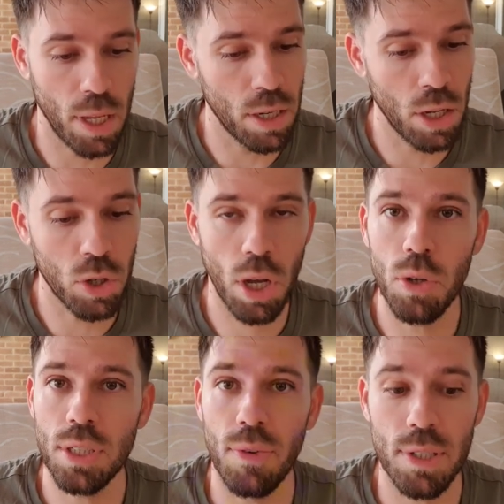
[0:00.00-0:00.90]

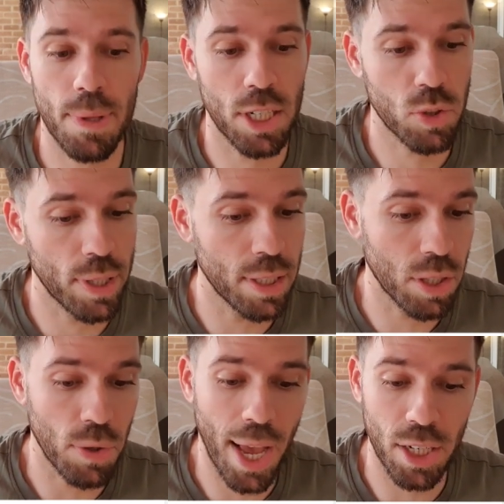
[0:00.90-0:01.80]
Logo, self-explanatory,
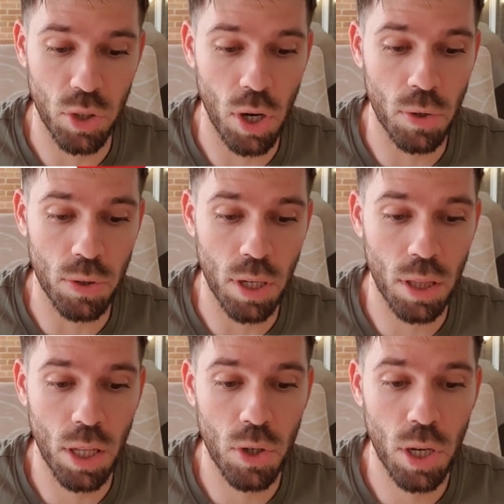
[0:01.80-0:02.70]
so you add your own
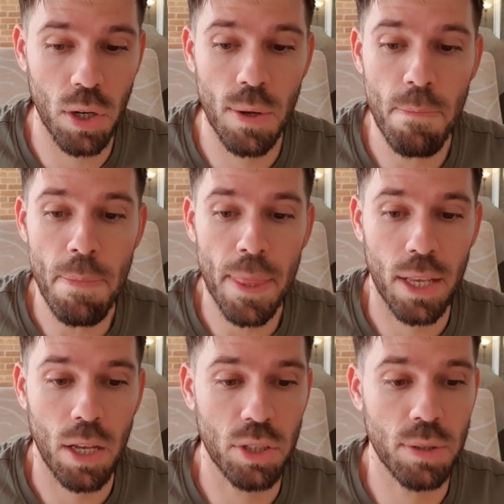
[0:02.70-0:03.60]
logo.
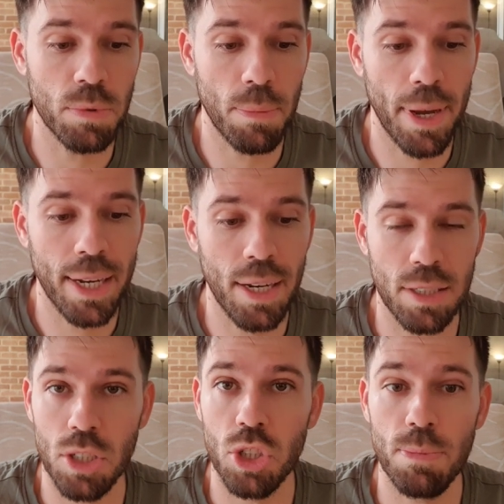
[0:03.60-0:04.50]
Custom domain,
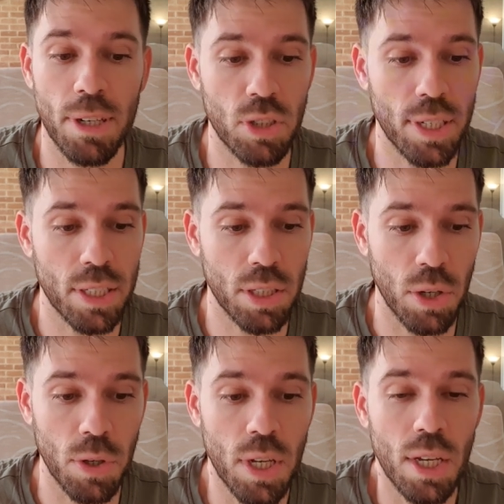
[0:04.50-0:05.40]
as I was just mentioning,
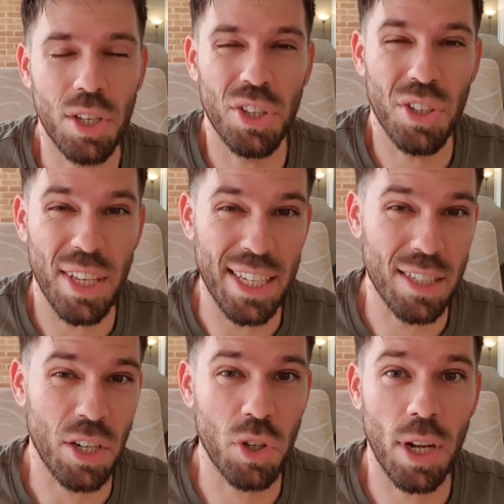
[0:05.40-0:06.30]
so
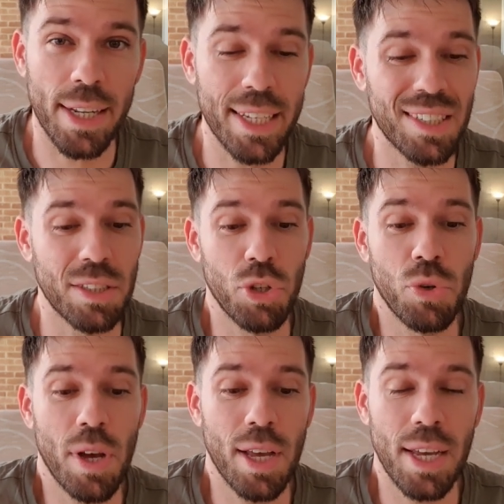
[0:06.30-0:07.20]
it's a good idea to
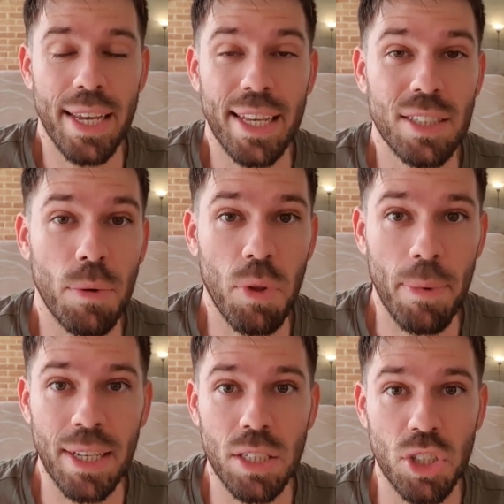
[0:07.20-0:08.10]
do a
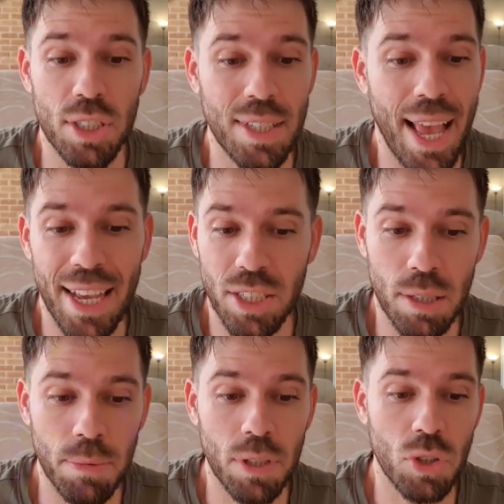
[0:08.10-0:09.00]
subdomain such as
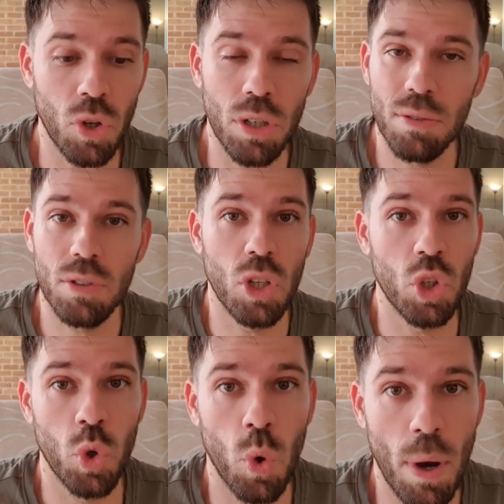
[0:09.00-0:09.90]

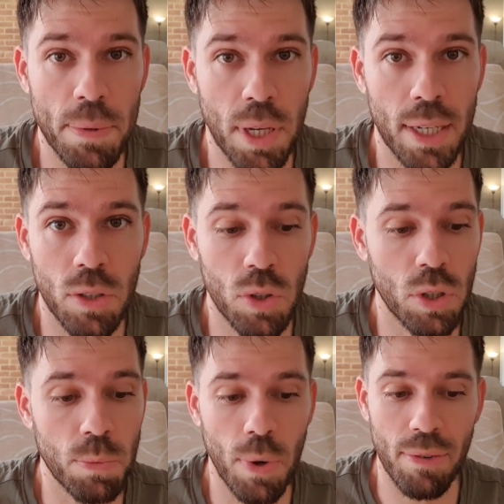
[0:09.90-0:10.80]

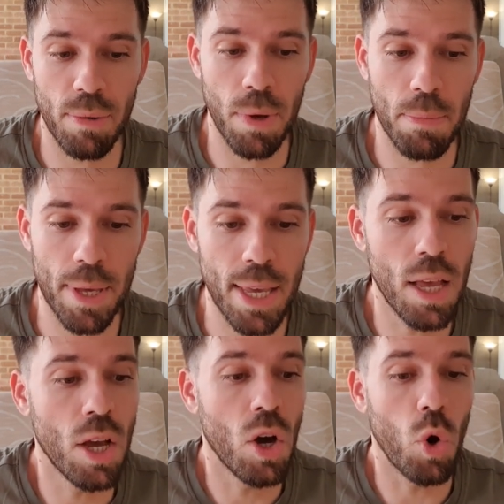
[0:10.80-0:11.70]
estimate.yourwebsite.com, whatever it might
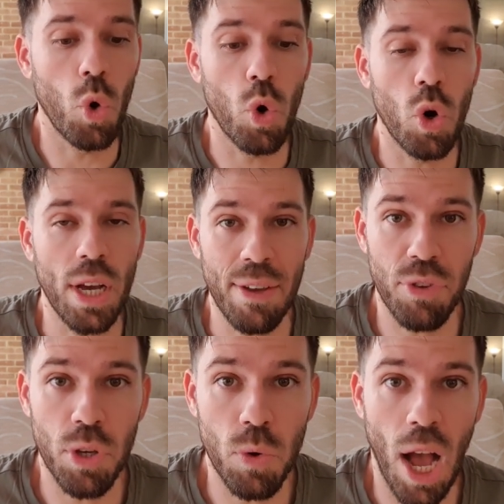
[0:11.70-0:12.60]
be. Or
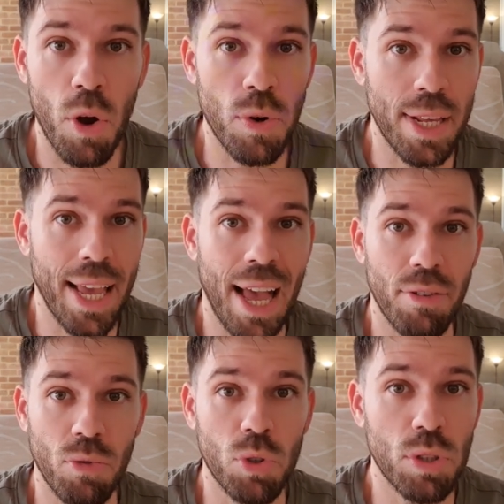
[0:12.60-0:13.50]
if you only
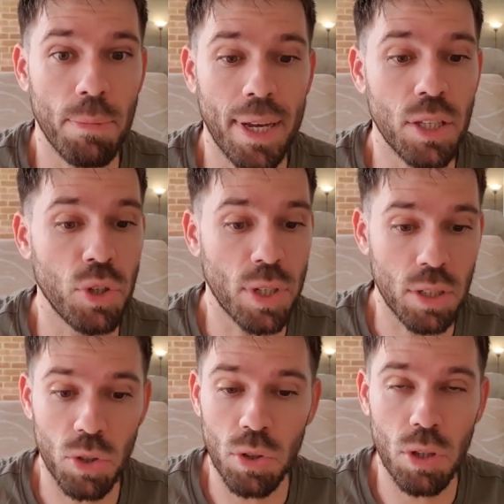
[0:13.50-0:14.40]
have a root domain, you
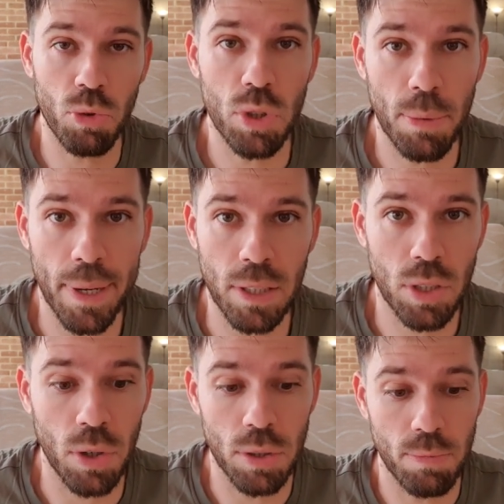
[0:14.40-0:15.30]
can do the root domain.
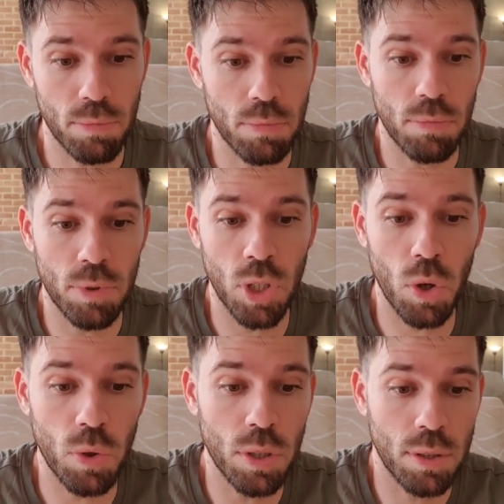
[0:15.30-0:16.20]
So
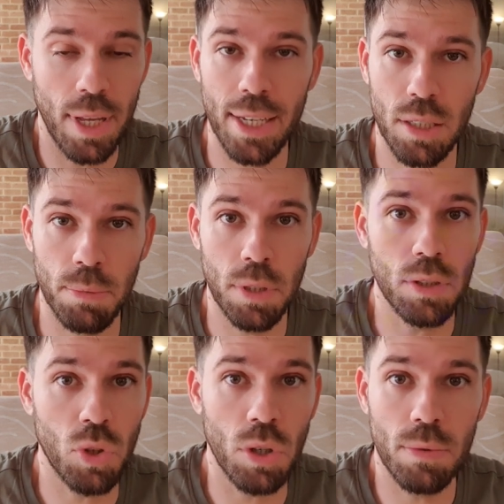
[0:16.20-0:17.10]
no
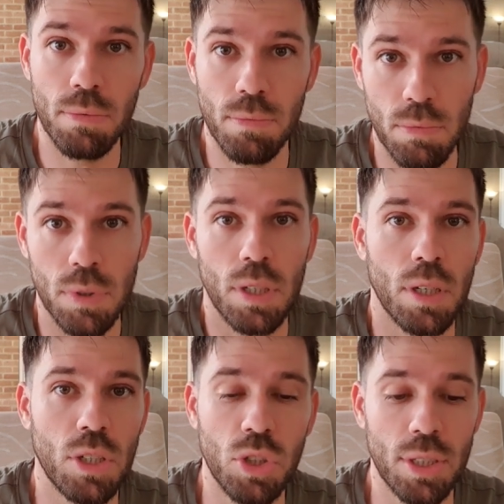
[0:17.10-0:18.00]
estimate
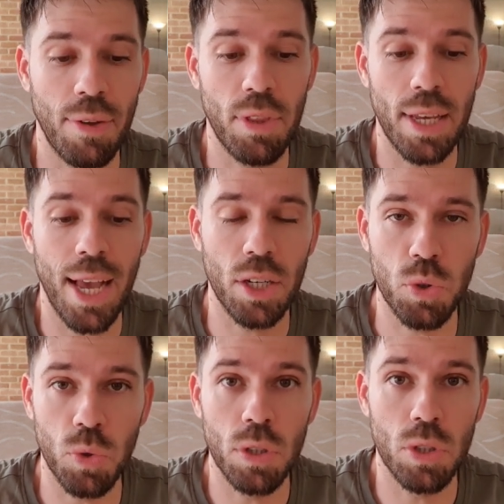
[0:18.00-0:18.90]
you just have the
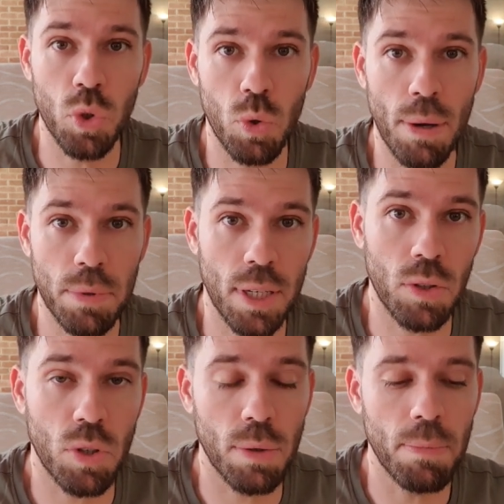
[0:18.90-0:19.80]
actual
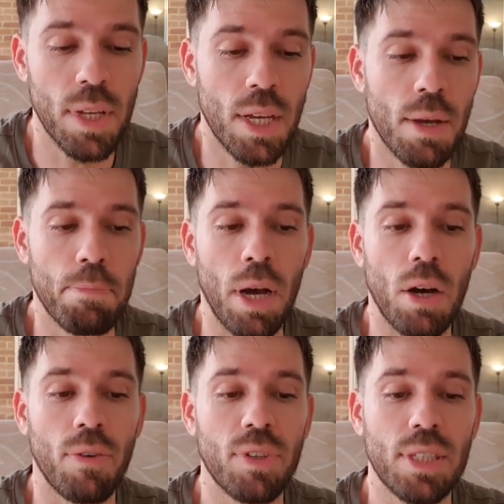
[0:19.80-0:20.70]
yourwebsite.com.
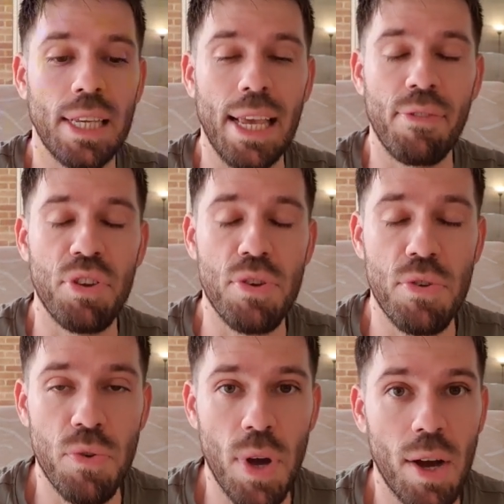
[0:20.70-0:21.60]
But obviously if
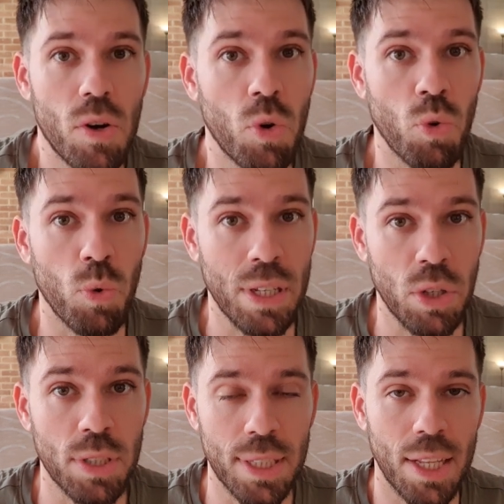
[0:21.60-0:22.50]
you are already
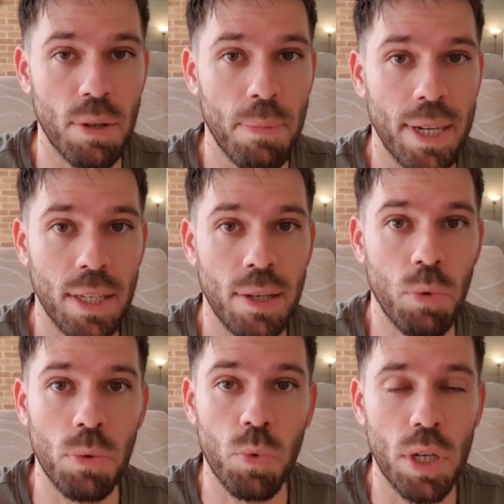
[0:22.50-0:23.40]
using that domain, it
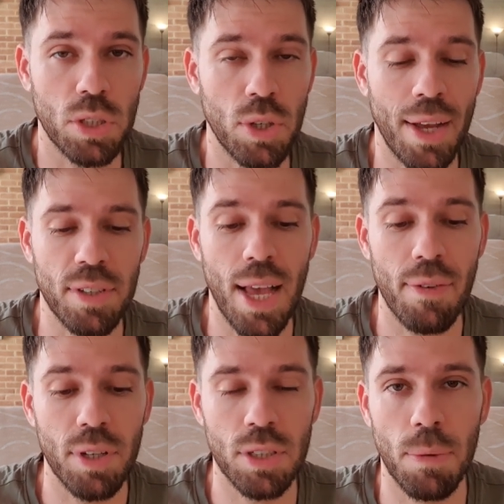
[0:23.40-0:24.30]
won't work. So you have to
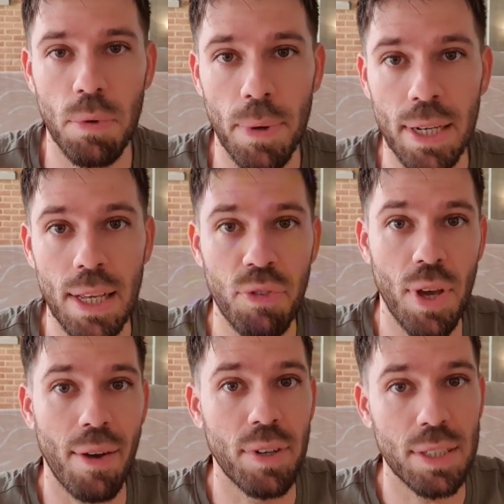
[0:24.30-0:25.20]
have a subdomain if you
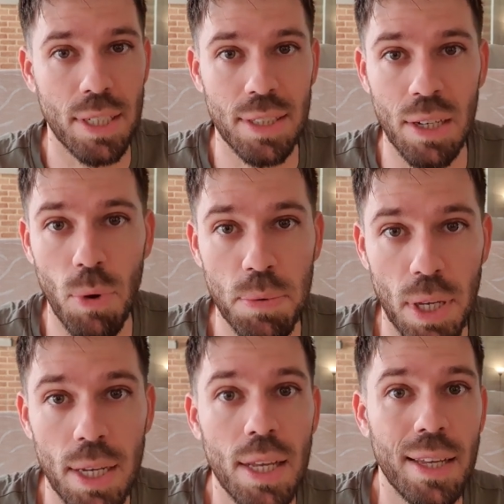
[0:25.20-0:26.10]
have an existing
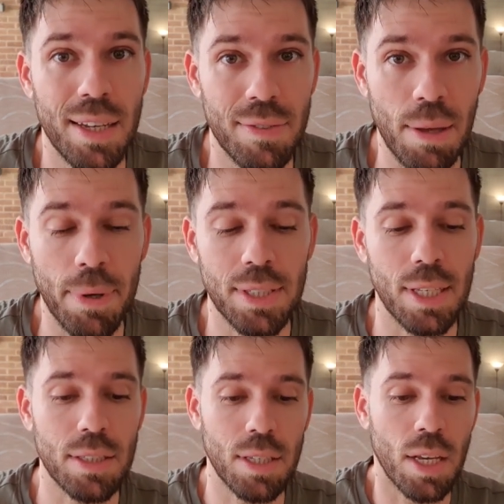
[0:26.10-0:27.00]
website, if that makes
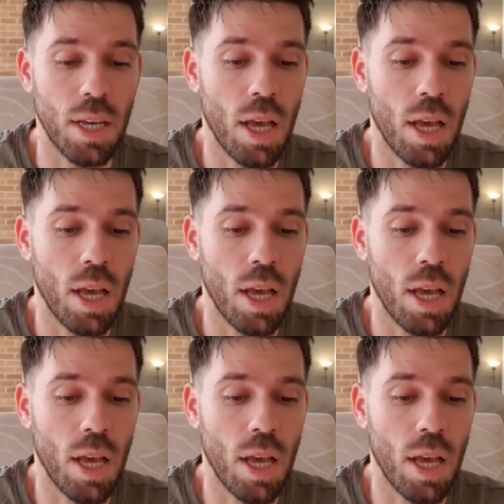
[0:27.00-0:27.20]
sense.